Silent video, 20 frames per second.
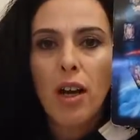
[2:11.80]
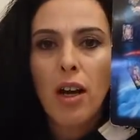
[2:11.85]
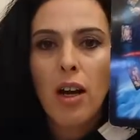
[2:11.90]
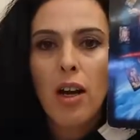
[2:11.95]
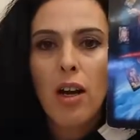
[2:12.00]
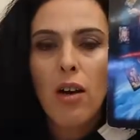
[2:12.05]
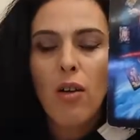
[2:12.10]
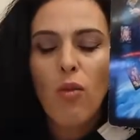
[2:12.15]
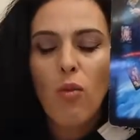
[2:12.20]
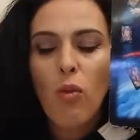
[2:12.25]

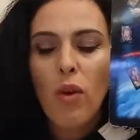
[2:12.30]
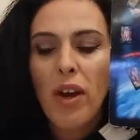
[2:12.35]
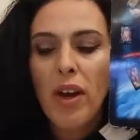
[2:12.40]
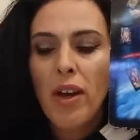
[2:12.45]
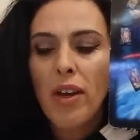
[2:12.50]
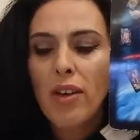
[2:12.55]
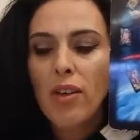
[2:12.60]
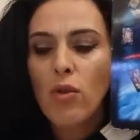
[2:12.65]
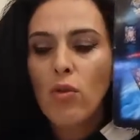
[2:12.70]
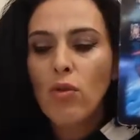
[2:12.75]
uh,
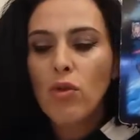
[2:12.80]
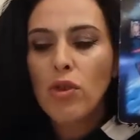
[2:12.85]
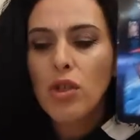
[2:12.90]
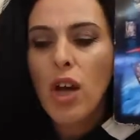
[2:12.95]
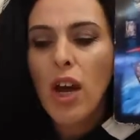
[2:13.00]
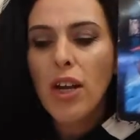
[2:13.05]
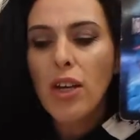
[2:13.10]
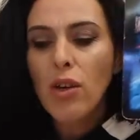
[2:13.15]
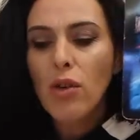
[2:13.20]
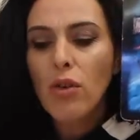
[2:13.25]
where you're
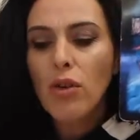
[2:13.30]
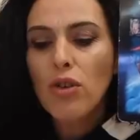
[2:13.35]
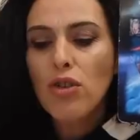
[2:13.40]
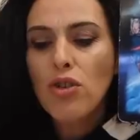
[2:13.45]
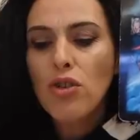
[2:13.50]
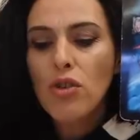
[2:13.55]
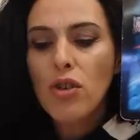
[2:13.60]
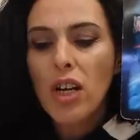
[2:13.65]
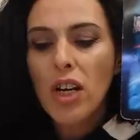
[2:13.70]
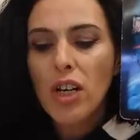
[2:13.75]
taking on
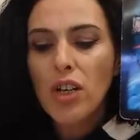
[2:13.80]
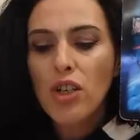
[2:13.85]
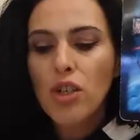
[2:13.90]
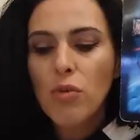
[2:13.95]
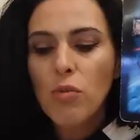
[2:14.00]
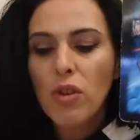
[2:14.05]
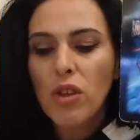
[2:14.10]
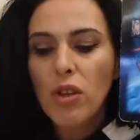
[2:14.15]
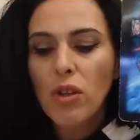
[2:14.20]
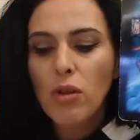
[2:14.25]
new energy
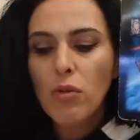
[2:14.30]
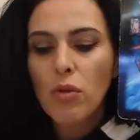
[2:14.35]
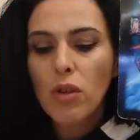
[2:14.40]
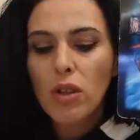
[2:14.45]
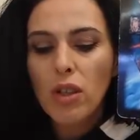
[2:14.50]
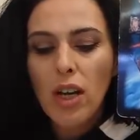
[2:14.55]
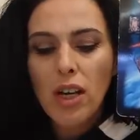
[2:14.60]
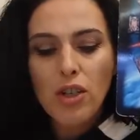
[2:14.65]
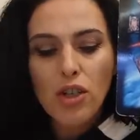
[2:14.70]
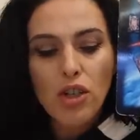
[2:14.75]
within the
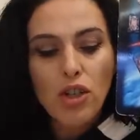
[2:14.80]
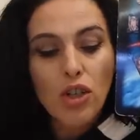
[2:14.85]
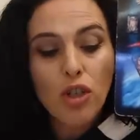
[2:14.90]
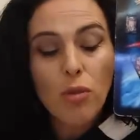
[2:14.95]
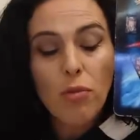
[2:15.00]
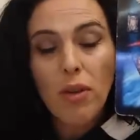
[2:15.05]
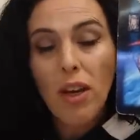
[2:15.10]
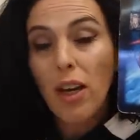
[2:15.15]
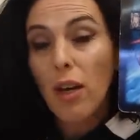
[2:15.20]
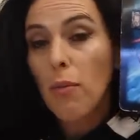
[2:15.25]

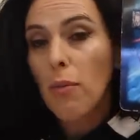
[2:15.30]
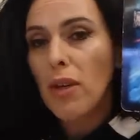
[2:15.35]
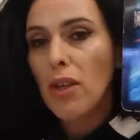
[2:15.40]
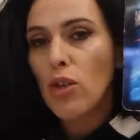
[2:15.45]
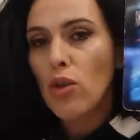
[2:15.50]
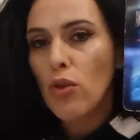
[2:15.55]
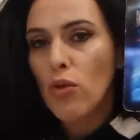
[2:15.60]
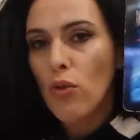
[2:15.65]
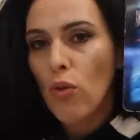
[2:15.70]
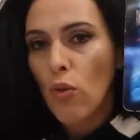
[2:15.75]
relationship. That can be
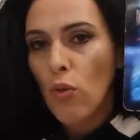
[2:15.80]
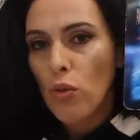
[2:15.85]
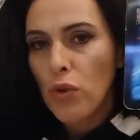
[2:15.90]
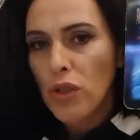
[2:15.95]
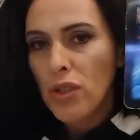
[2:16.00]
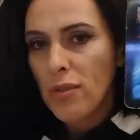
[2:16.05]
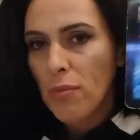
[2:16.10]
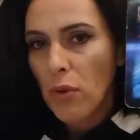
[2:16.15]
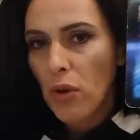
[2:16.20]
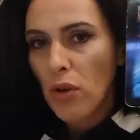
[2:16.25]
you or
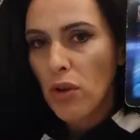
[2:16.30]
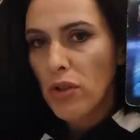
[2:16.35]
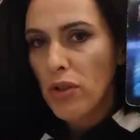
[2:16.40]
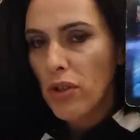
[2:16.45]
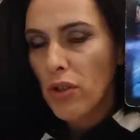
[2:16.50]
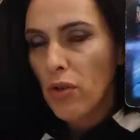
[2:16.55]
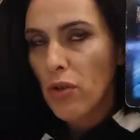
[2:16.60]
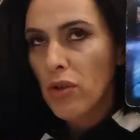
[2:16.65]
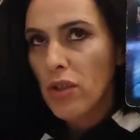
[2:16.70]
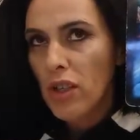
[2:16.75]
this
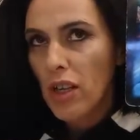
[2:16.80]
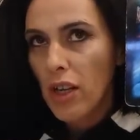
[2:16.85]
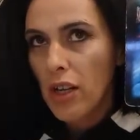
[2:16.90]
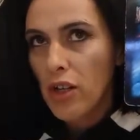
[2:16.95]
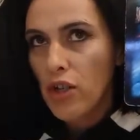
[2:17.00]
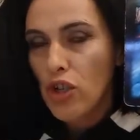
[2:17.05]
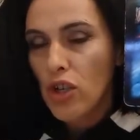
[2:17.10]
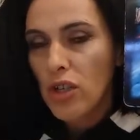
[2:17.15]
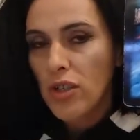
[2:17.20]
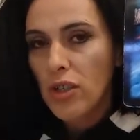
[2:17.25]
person, because the
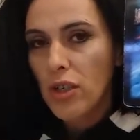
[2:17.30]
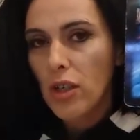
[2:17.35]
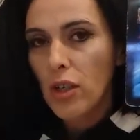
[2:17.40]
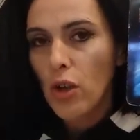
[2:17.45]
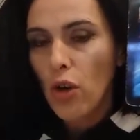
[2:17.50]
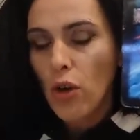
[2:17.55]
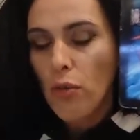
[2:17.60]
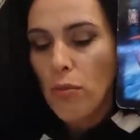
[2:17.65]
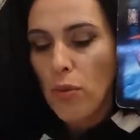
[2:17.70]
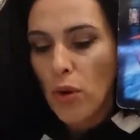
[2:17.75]
energies can
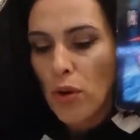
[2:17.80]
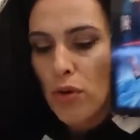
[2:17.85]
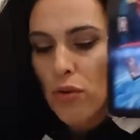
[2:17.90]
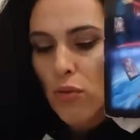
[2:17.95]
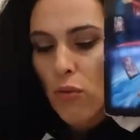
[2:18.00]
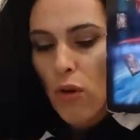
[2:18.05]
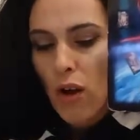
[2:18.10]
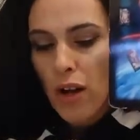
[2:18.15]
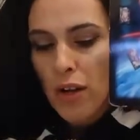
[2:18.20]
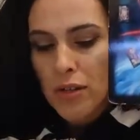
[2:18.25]
go
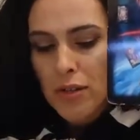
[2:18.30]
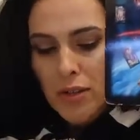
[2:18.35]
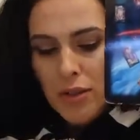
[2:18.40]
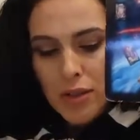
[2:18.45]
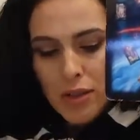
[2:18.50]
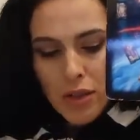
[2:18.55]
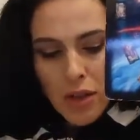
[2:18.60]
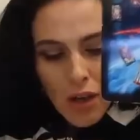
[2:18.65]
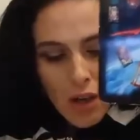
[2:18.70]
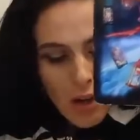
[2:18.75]
both
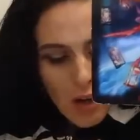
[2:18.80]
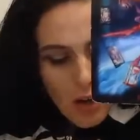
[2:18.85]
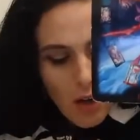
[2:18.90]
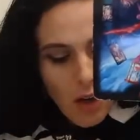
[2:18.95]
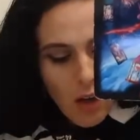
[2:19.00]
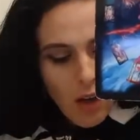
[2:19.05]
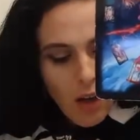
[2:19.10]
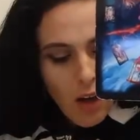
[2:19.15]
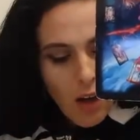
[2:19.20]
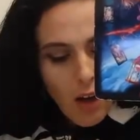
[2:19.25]
ways.
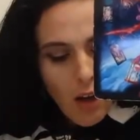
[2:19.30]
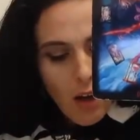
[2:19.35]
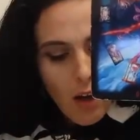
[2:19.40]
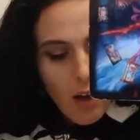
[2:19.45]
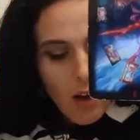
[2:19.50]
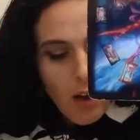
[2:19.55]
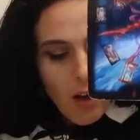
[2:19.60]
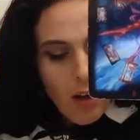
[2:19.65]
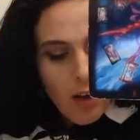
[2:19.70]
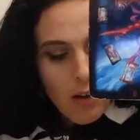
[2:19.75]

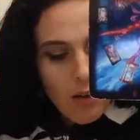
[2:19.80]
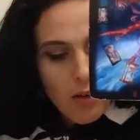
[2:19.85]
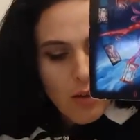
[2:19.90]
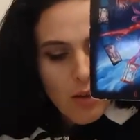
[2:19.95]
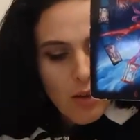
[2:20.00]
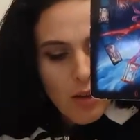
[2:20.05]
Uh,